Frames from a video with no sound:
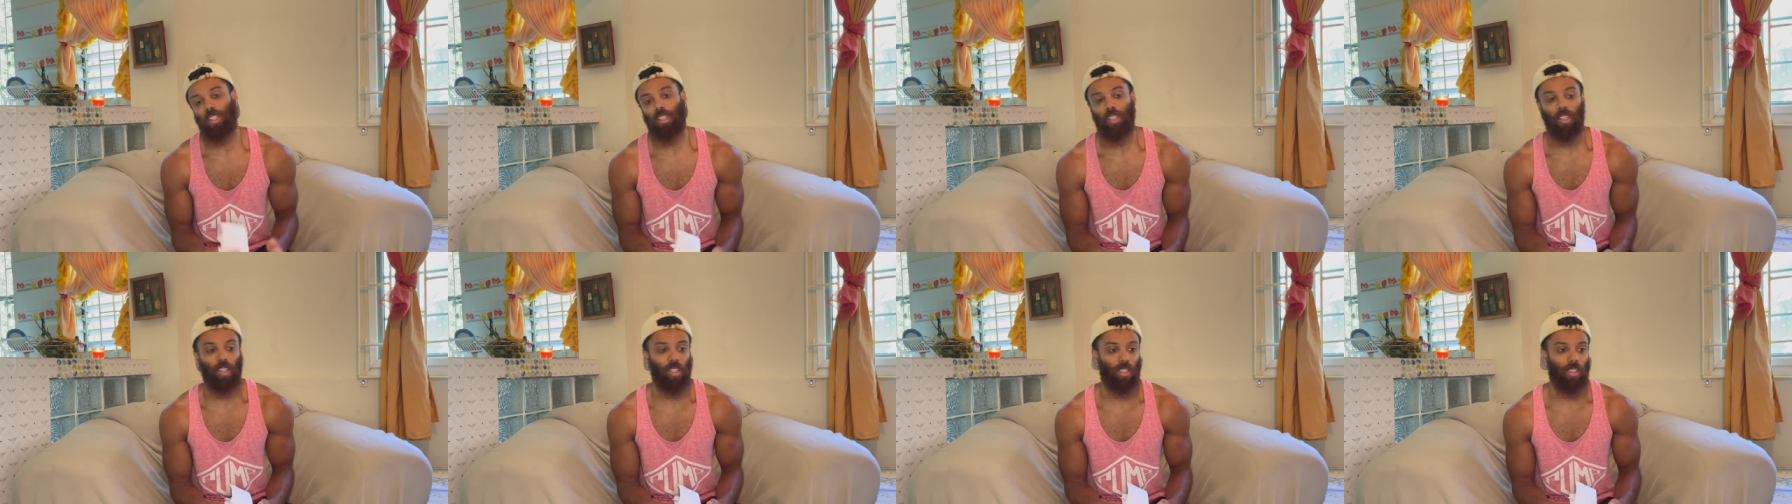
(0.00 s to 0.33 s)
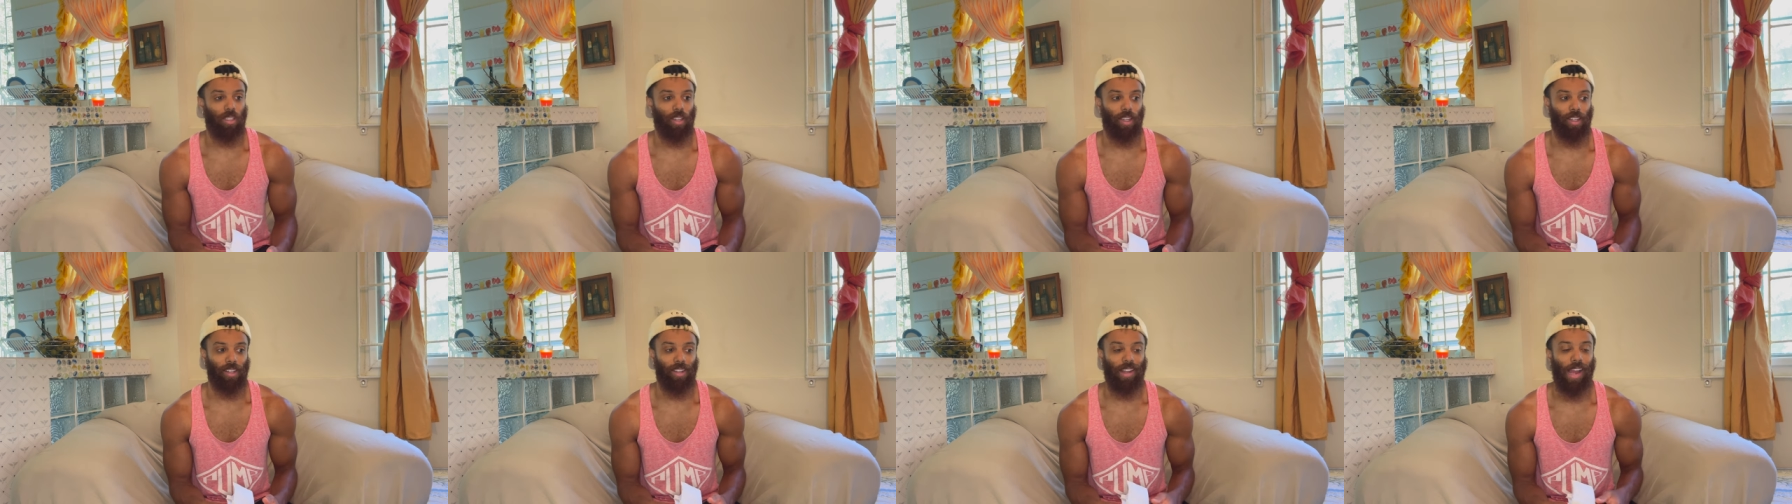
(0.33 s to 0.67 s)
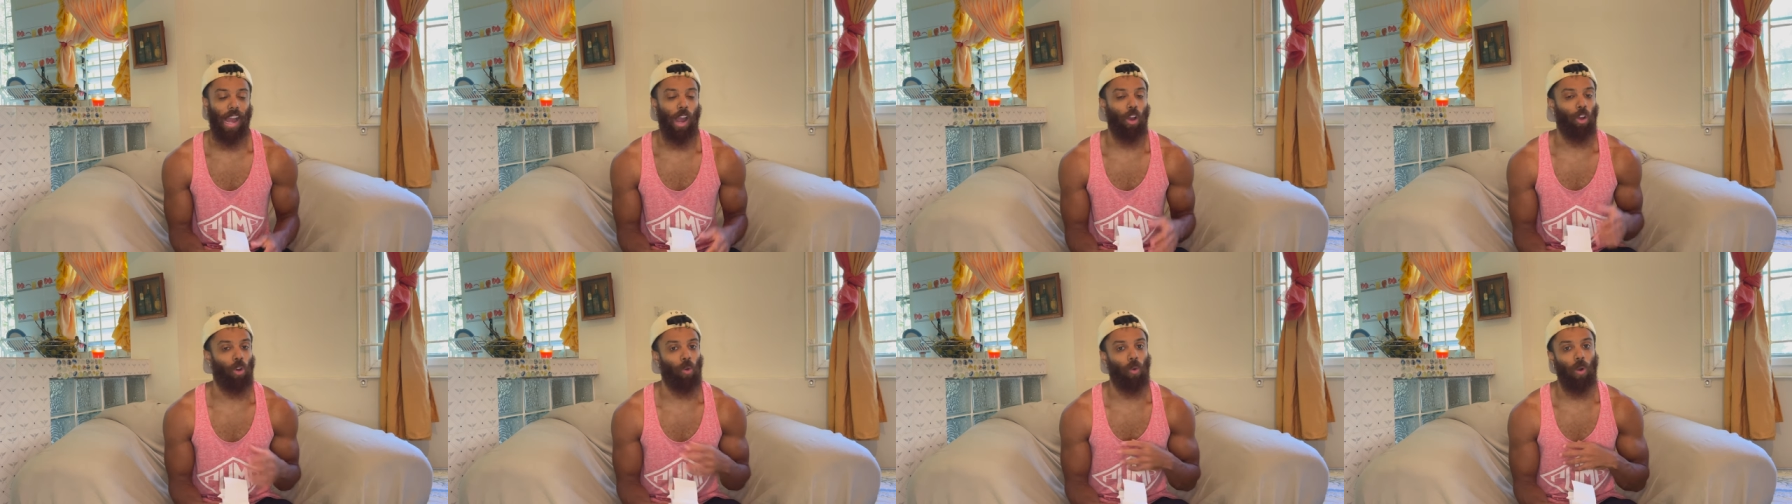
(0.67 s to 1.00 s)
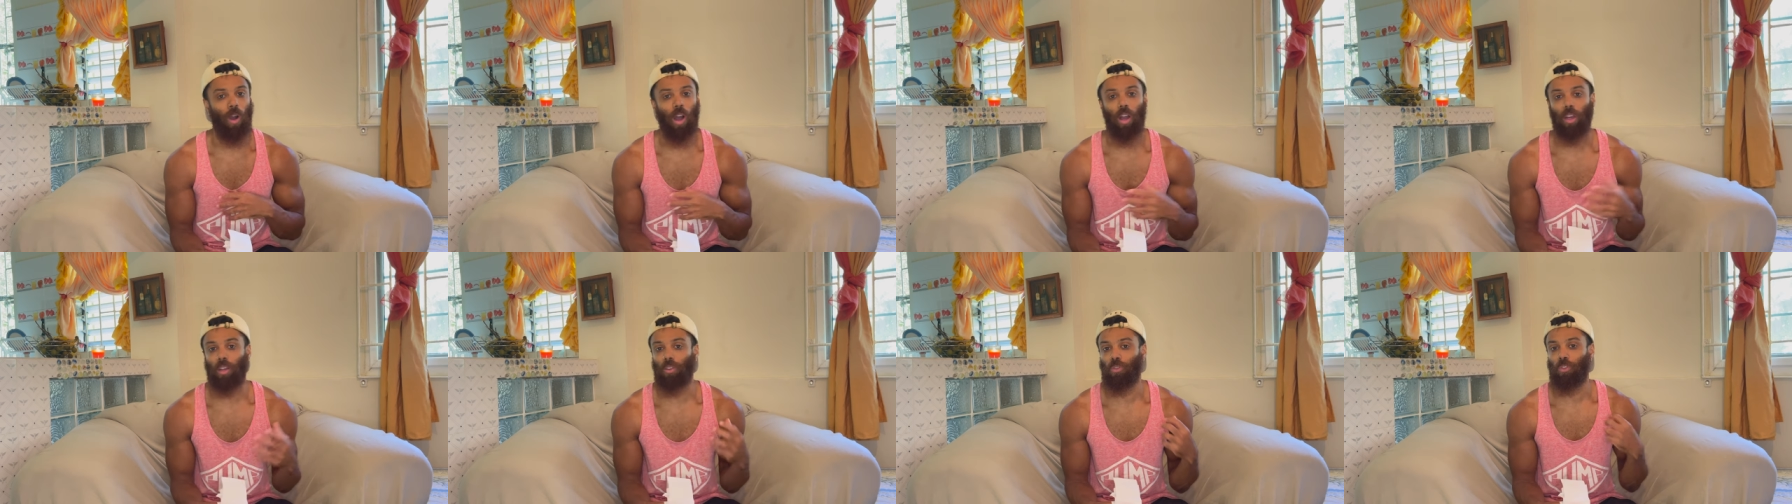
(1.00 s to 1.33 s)
It's like an hour
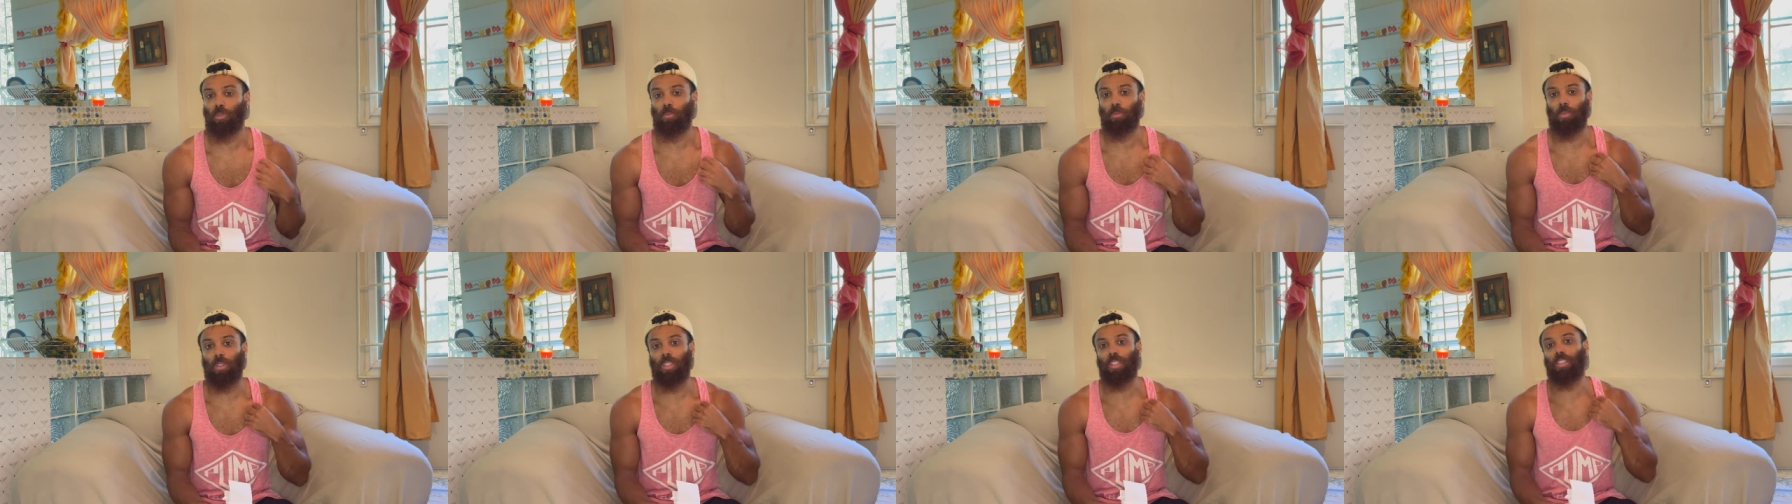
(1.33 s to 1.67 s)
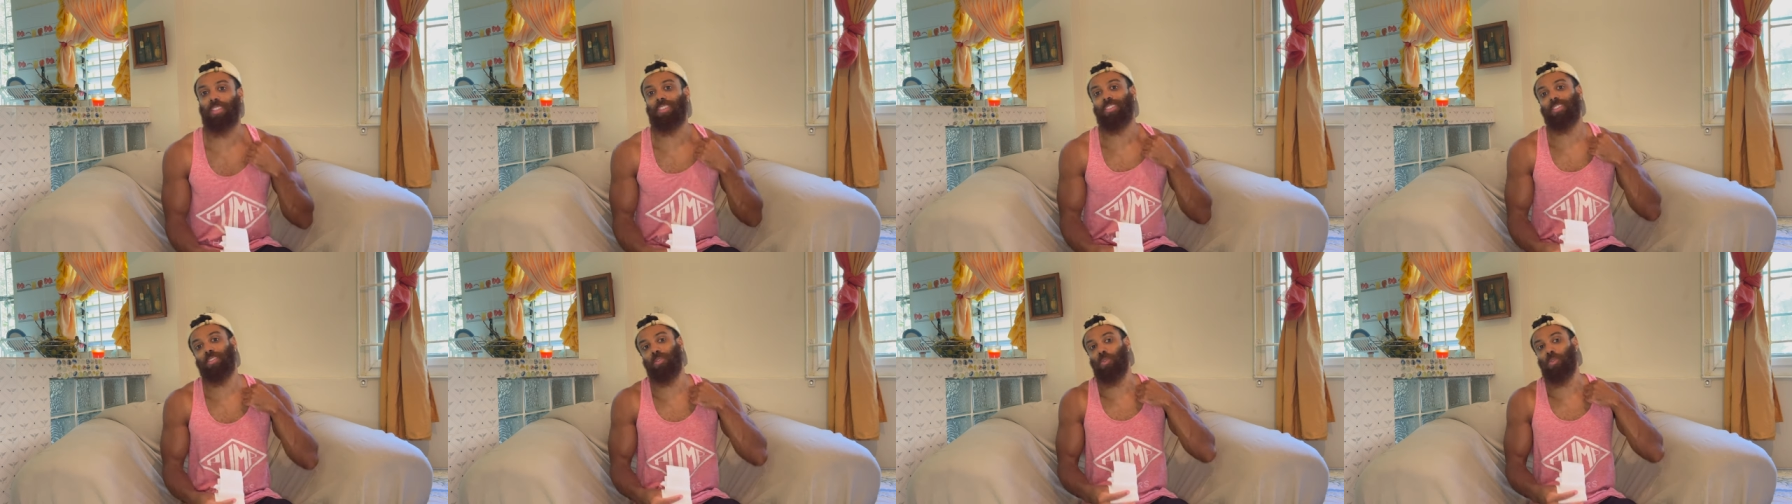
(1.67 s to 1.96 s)
walk from me,